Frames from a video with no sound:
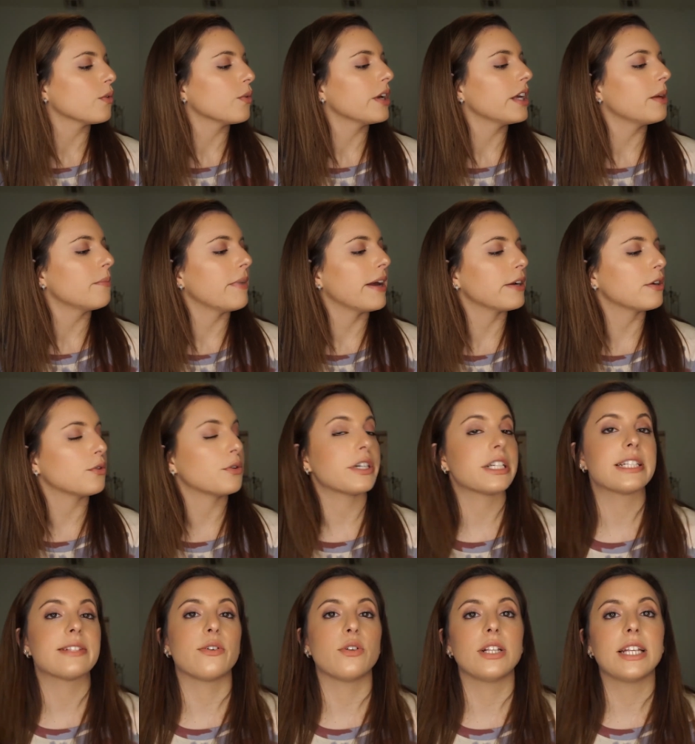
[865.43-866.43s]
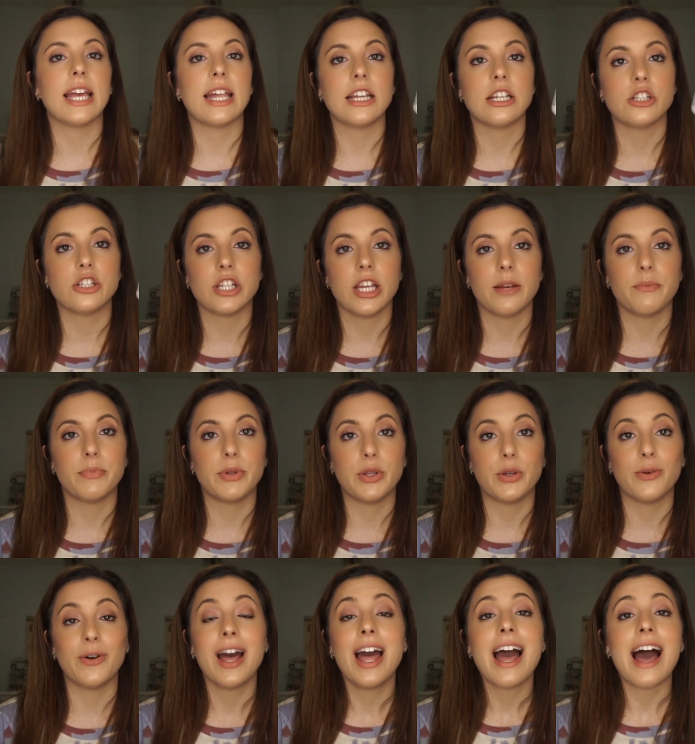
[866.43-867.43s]
Oil Micro Exfoliating
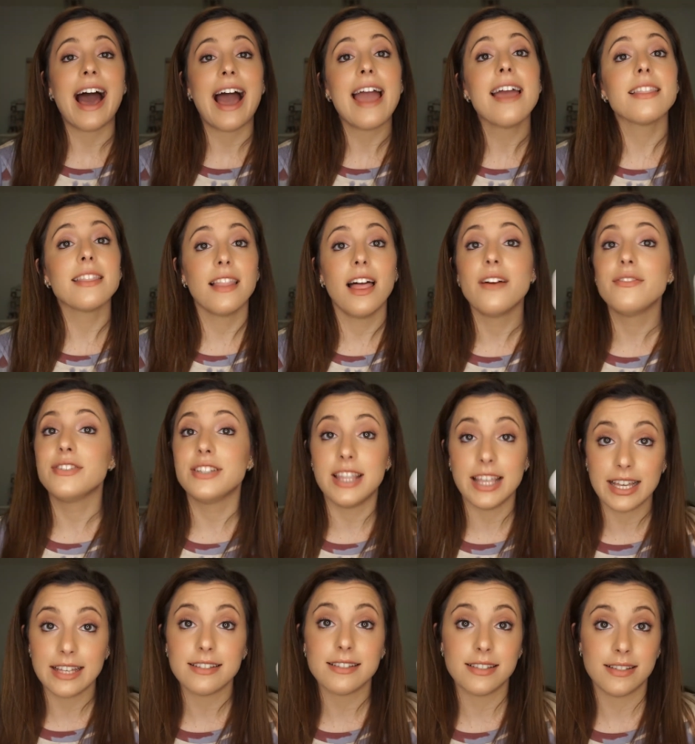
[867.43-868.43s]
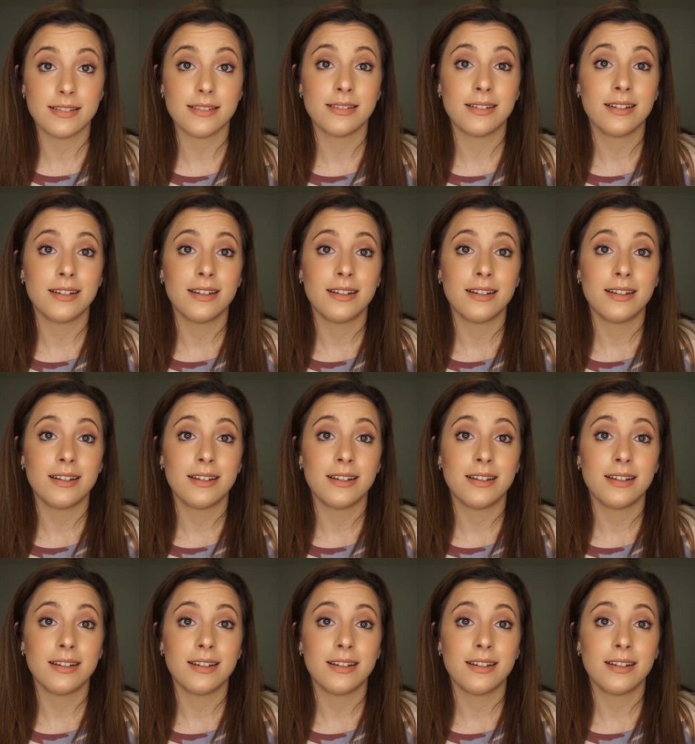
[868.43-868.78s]
Shampoo. I love this.